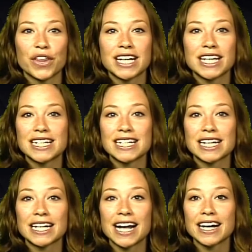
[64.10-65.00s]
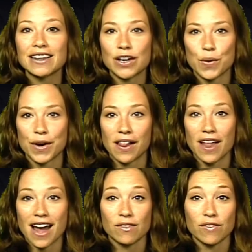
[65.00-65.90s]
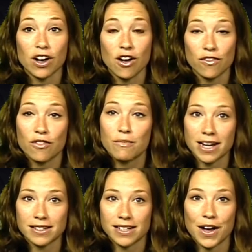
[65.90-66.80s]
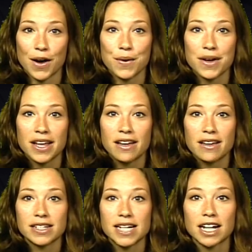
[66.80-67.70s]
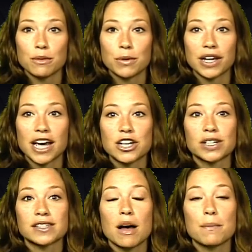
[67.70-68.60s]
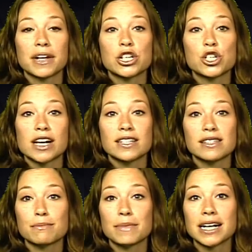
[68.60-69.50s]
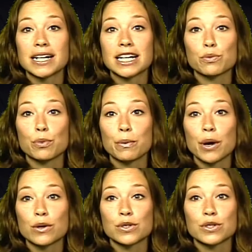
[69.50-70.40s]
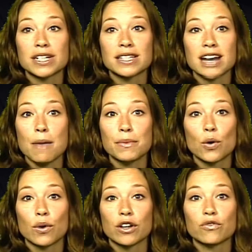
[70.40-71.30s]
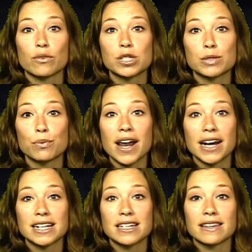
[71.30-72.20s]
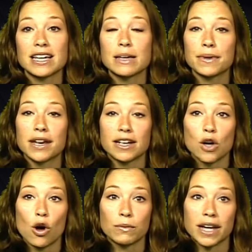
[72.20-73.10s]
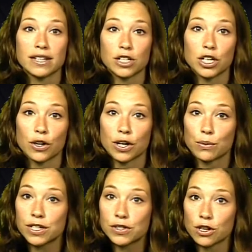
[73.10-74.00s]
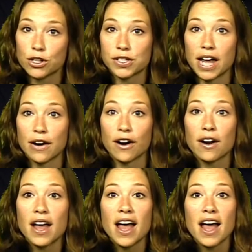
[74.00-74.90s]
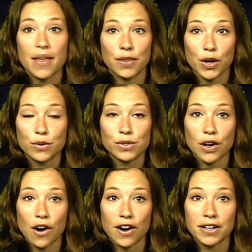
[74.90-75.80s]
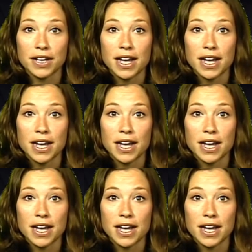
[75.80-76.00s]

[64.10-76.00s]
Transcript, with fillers: key to cleaning the oil out of the Gulf of Mexico. The telecommunications company just submitted its proposal to stop the oil from spreading to the EPA's Homeland Security Research Center and the Coast Guard.